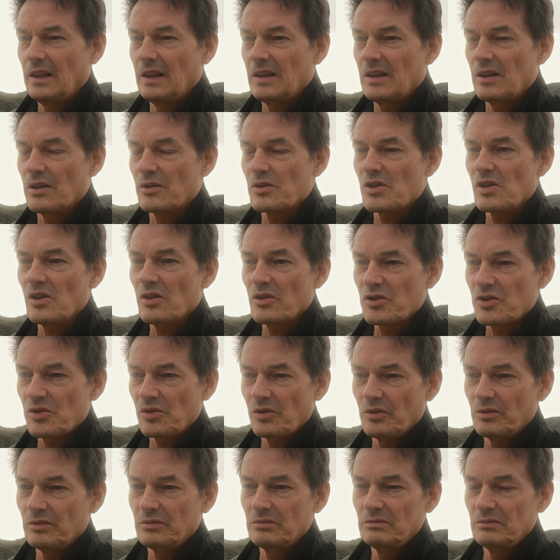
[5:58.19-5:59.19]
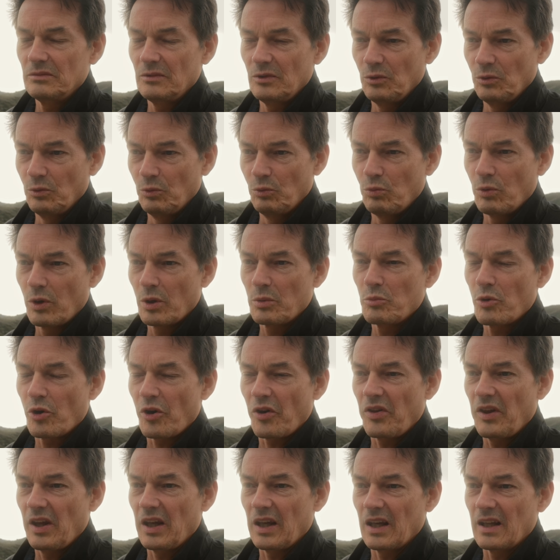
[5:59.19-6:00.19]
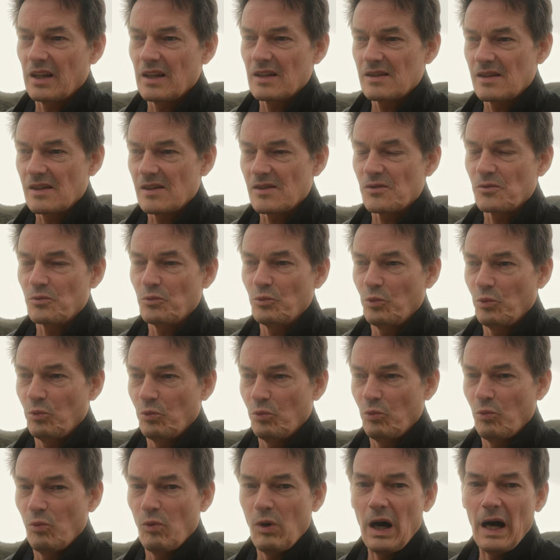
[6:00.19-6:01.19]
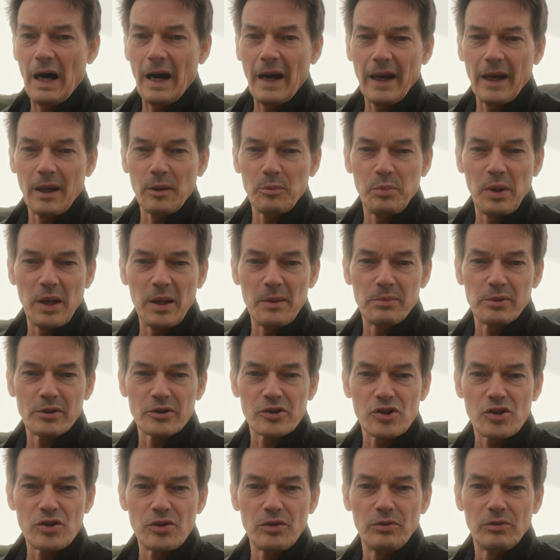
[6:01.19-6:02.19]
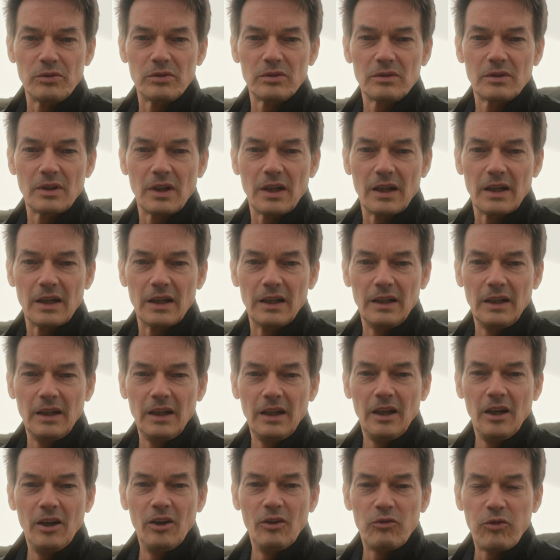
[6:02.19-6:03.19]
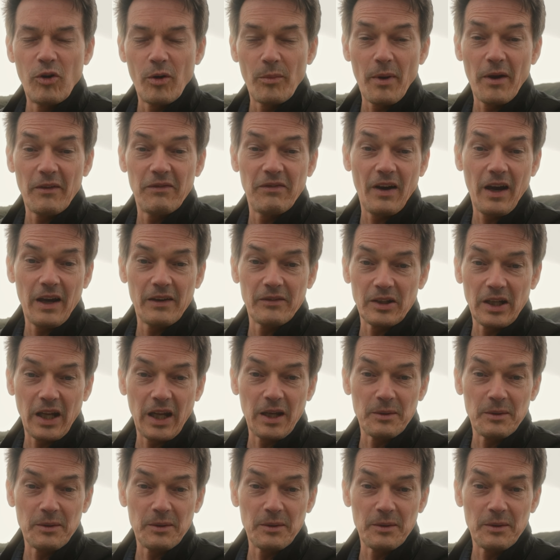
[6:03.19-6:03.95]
There's also one more thing, and this is why people shoot 4x5 and